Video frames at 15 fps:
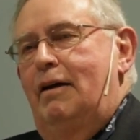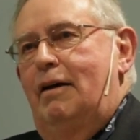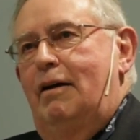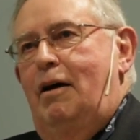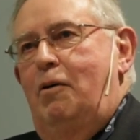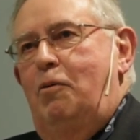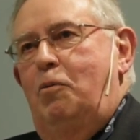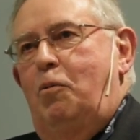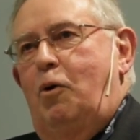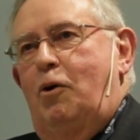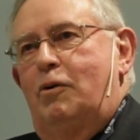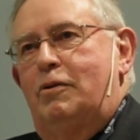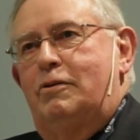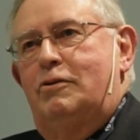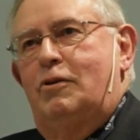
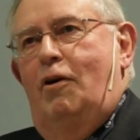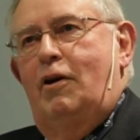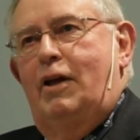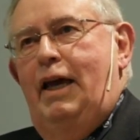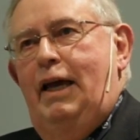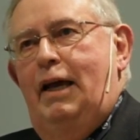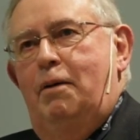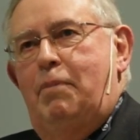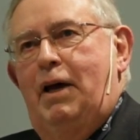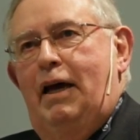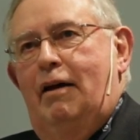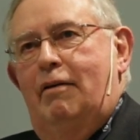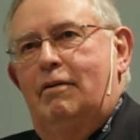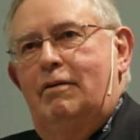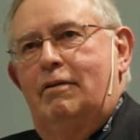were talking
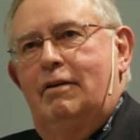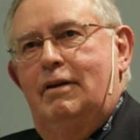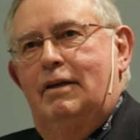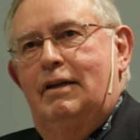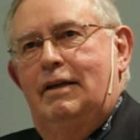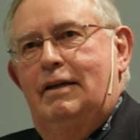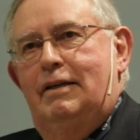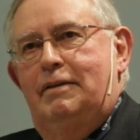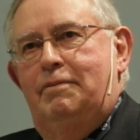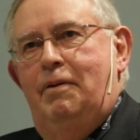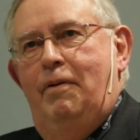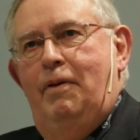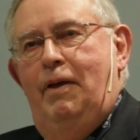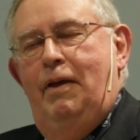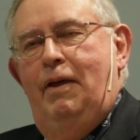about
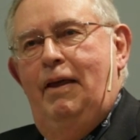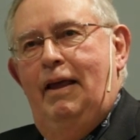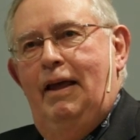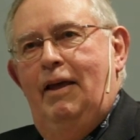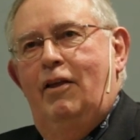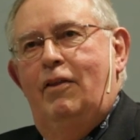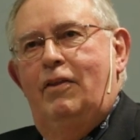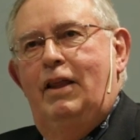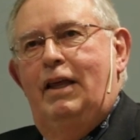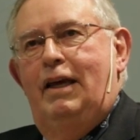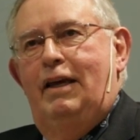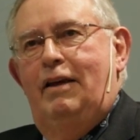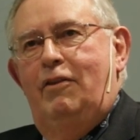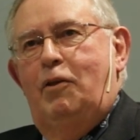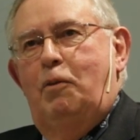
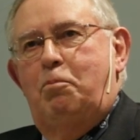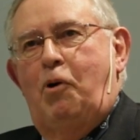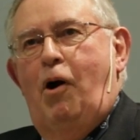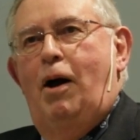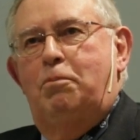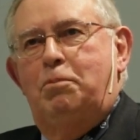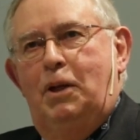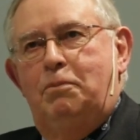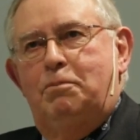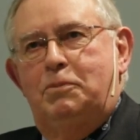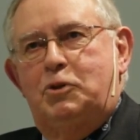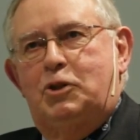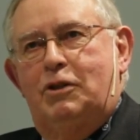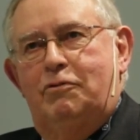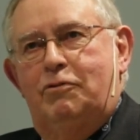the
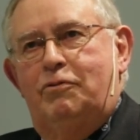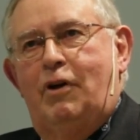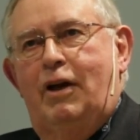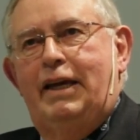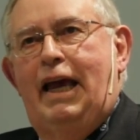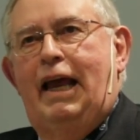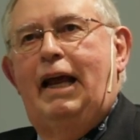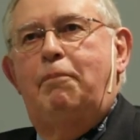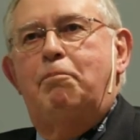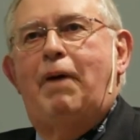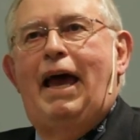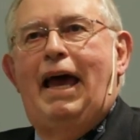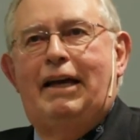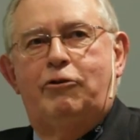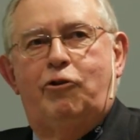problems of getting
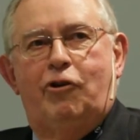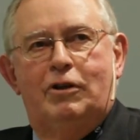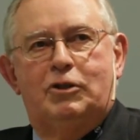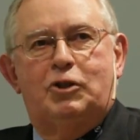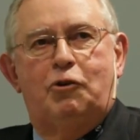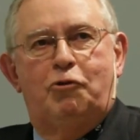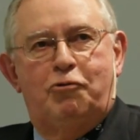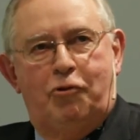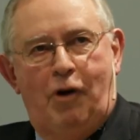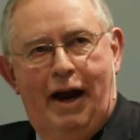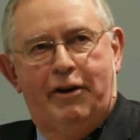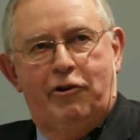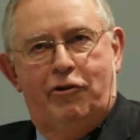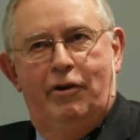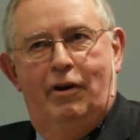back just a
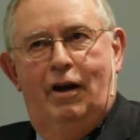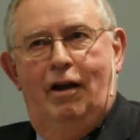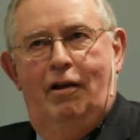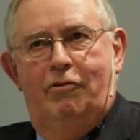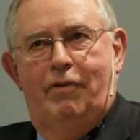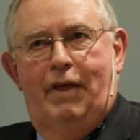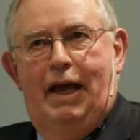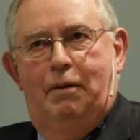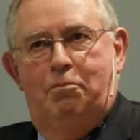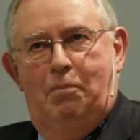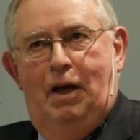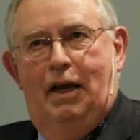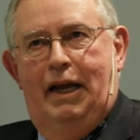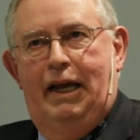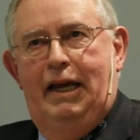fraction of that
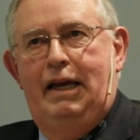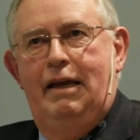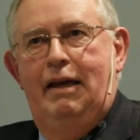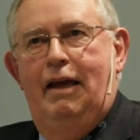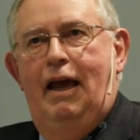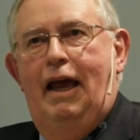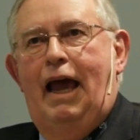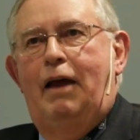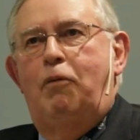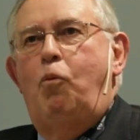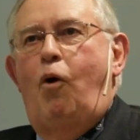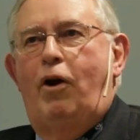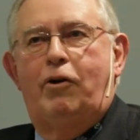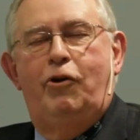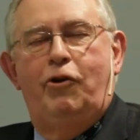money, and
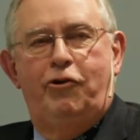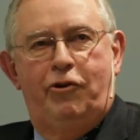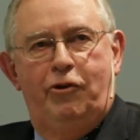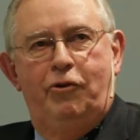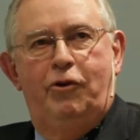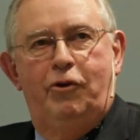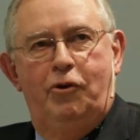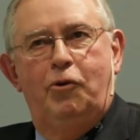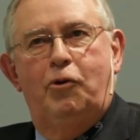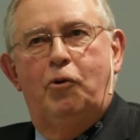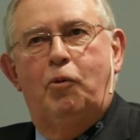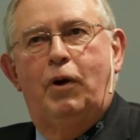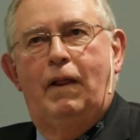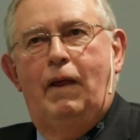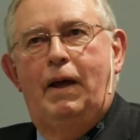what could you do to
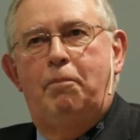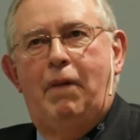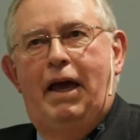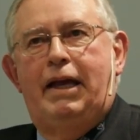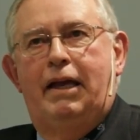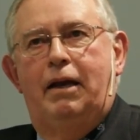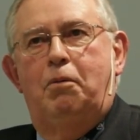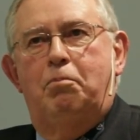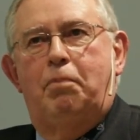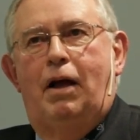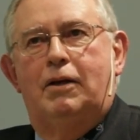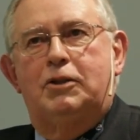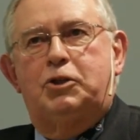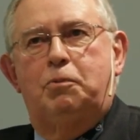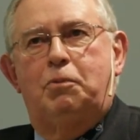really make it
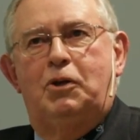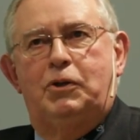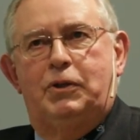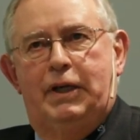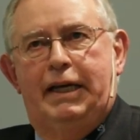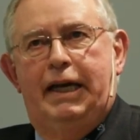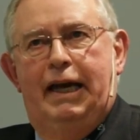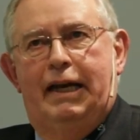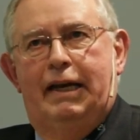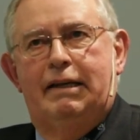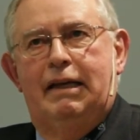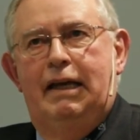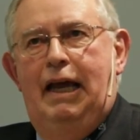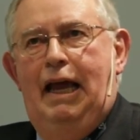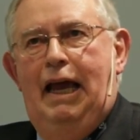impossible to get it.
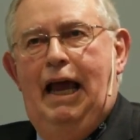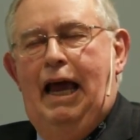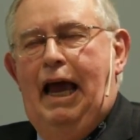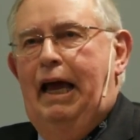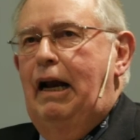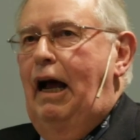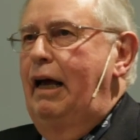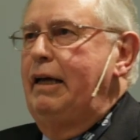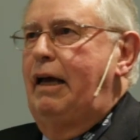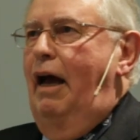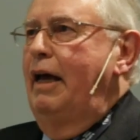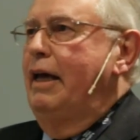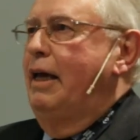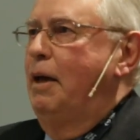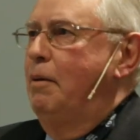And
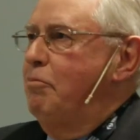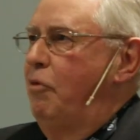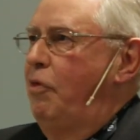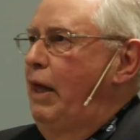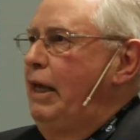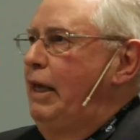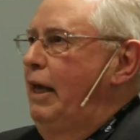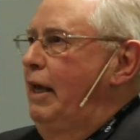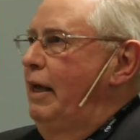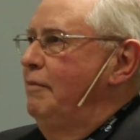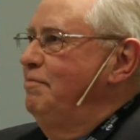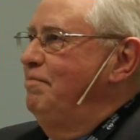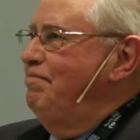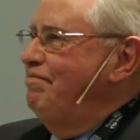I kept thinking,